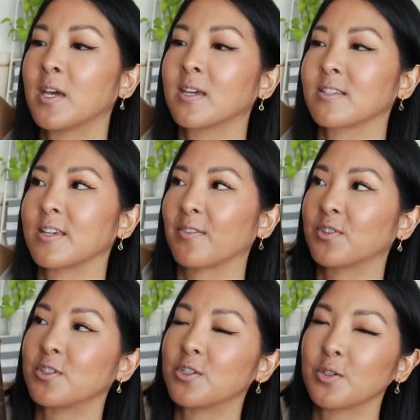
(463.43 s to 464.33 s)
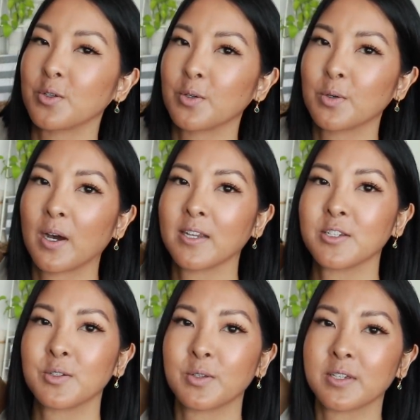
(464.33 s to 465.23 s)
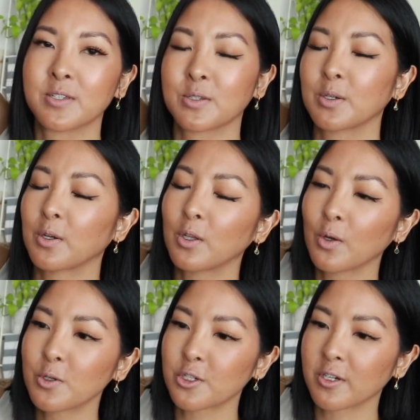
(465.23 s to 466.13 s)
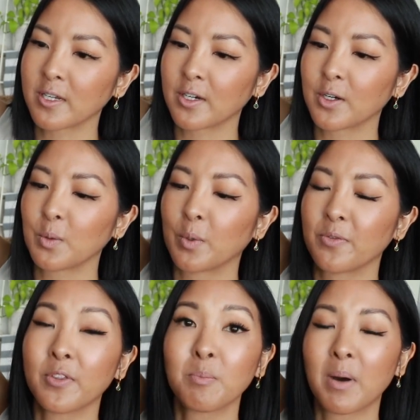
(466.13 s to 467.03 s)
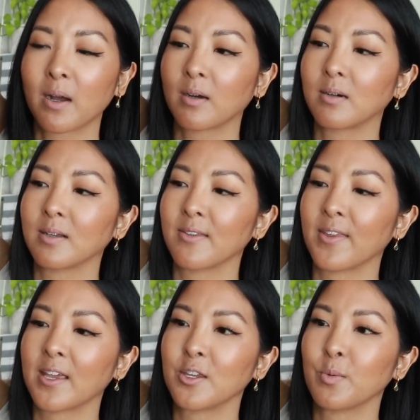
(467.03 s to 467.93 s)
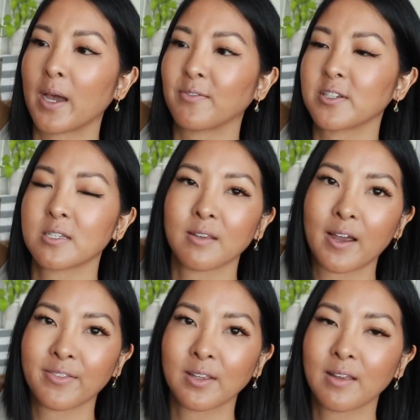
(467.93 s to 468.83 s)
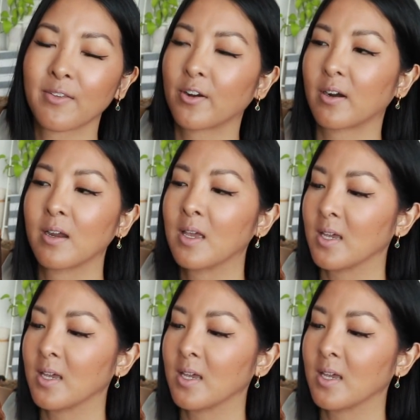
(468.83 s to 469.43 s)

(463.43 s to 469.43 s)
because you have to undo this closure here with the buckle, and then you have to slide the leather.